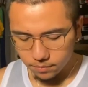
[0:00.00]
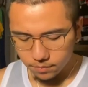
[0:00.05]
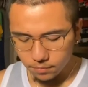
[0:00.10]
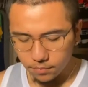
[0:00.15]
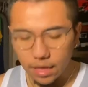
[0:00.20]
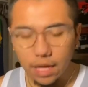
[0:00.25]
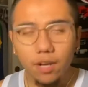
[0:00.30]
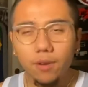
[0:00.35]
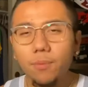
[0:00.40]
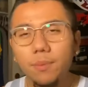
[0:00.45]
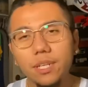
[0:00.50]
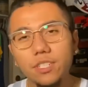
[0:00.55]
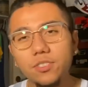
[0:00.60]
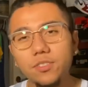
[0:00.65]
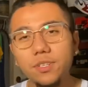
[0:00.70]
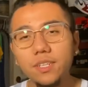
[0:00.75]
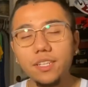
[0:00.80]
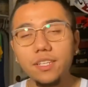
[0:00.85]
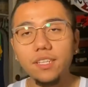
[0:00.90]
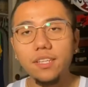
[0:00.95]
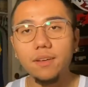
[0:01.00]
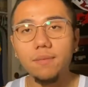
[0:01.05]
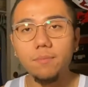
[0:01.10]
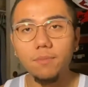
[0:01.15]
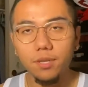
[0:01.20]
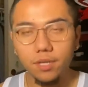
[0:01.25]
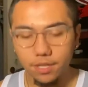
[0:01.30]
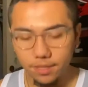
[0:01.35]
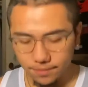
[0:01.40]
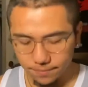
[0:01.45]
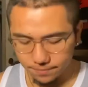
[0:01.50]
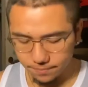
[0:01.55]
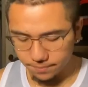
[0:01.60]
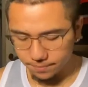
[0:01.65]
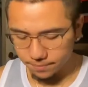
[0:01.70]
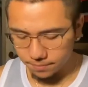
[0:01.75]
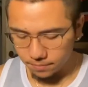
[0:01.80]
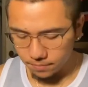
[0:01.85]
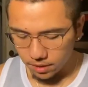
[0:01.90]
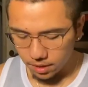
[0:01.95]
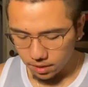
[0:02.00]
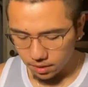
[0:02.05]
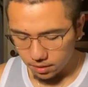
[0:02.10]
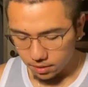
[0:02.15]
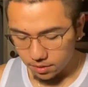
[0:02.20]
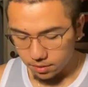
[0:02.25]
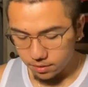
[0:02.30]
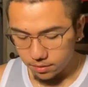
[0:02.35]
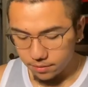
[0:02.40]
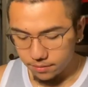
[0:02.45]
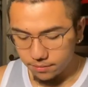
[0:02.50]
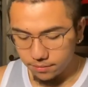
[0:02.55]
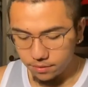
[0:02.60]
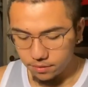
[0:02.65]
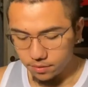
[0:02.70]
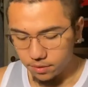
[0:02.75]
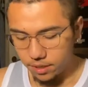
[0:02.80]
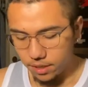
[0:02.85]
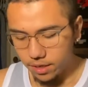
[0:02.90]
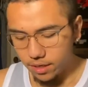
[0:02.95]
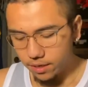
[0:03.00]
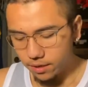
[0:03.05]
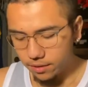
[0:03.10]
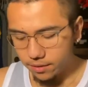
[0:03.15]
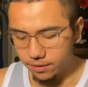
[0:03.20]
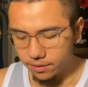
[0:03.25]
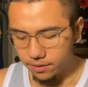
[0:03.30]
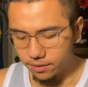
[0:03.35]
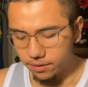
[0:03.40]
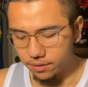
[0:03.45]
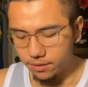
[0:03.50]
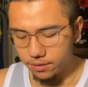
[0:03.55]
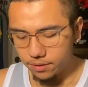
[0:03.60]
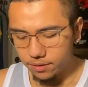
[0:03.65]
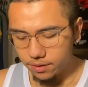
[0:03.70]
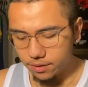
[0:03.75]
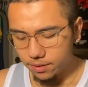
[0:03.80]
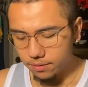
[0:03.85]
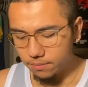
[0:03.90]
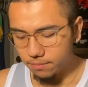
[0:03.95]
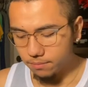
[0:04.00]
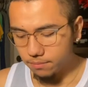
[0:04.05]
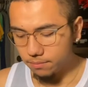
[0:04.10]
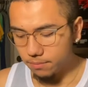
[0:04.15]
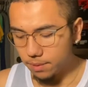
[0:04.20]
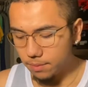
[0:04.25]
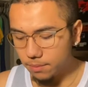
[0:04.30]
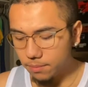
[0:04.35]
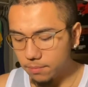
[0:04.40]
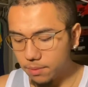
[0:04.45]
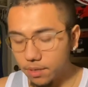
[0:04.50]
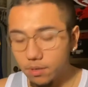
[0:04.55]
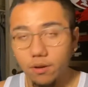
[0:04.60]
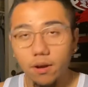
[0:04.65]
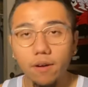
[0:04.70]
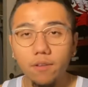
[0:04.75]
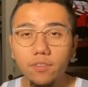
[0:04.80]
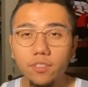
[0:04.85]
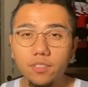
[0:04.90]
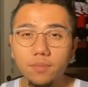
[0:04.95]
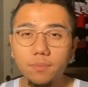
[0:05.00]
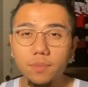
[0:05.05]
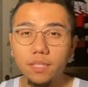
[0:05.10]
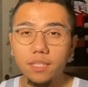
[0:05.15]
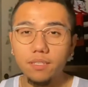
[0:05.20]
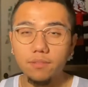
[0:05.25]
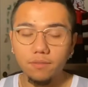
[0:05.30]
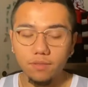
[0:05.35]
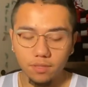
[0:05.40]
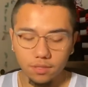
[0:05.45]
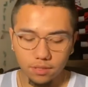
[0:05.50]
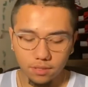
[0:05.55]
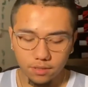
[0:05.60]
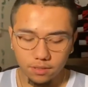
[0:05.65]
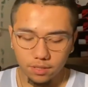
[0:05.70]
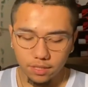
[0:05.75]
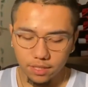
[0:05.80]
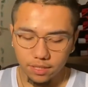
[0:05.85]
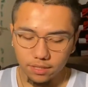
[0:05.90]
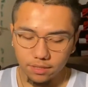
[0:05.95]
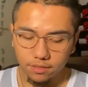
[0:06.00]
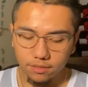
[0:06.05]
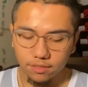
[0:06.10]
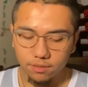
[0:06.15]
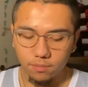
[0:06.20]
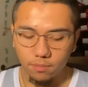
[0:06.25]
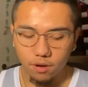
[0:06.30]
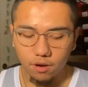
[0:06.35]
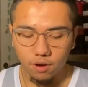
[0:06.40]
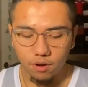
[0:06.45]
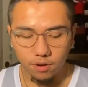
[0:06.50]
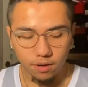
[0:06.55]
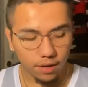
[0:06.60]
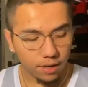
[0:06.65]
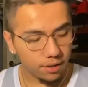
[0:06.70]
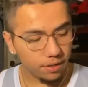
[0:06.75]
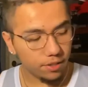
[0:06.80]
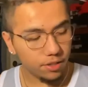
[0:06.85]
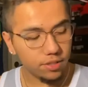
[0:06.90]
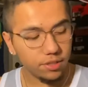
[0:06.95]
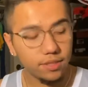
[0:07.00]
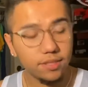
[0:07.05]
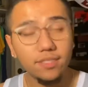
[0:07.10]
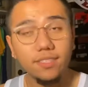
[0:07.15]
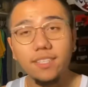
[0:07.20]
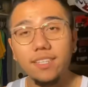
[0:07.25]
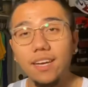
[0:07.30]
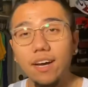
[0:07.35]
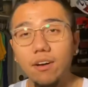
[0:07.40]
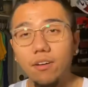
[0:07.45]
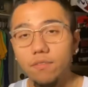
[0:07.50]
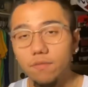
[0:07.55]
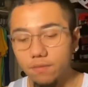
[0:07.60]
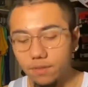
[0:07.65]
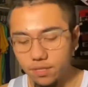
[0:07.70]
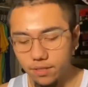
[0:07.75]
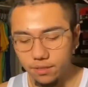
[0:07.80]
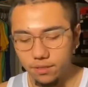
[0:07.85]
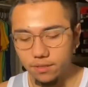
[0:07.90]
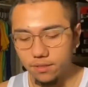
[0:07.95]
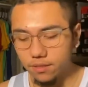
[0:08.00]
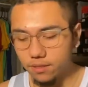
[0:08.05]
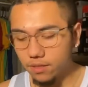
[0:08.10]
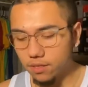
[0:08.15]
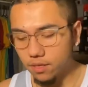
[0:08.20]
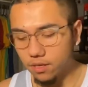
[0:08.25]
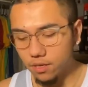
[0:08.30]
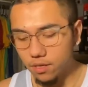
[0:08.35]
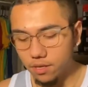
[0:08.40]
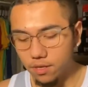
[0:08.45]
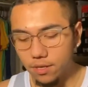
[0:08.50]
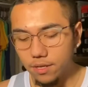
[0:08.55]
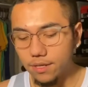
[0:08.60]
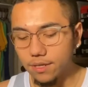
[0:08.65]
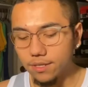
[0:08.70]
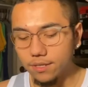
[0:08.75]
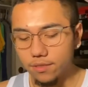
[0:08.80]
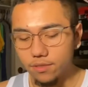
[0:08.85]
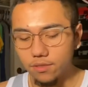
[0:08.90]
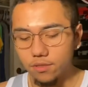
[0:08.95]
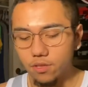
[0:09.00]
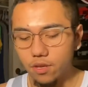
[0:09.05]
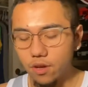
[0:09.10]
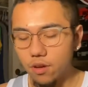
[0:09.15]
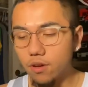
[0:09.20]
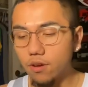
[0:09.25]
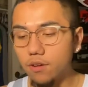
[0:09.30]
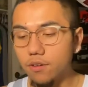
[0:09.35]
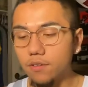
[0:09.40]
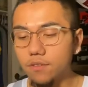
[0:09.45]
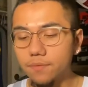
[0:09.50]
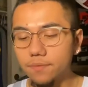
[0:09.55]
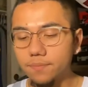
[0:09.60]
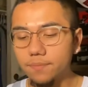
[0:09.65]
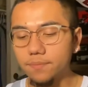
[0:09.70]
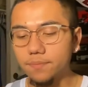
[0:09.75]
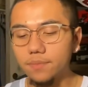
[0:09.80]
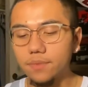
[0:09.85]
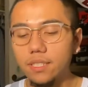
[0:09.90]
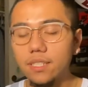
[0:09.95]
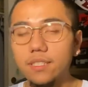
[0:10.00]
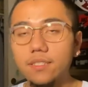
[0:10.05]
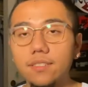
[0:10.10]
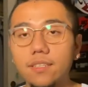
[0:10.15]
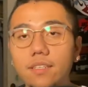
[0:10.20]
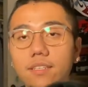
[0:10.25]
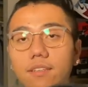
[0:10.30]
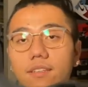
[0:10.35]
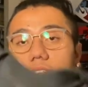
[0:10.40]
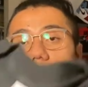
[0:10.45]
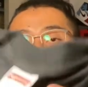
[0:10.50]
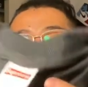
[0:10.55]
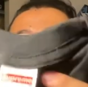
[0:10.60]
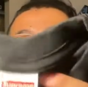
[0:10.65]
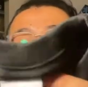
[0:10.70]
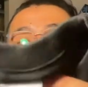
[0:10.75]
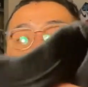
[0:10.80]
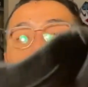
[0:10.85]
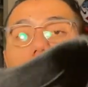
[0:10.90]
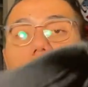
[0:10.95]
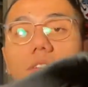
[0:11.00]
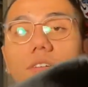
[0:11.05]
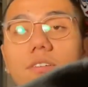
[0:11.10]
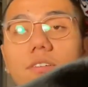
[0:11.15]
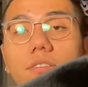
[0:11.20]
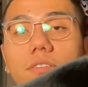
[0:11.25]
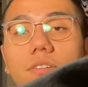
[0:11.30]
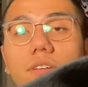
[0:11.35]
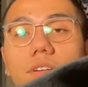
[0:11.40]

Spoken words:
I don't mind shrinking them, but yeah, maybe better off just getting the small just to see how it fits. So like I said, it got the small,